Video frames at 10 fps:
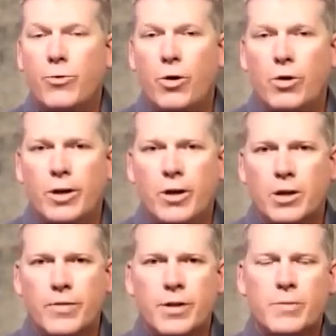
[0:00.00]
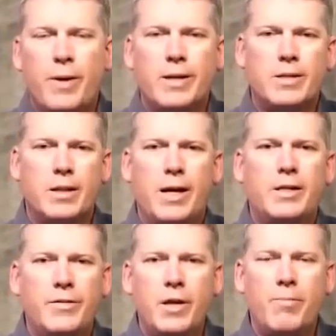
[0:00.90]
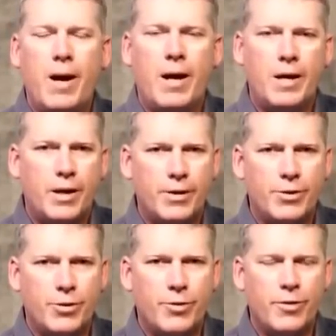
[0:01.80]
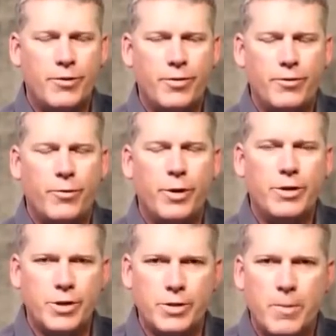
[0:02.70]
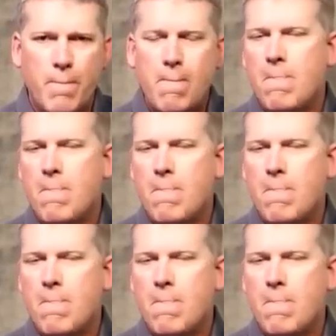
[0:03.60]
role in all of this by selectively banning conservative voices.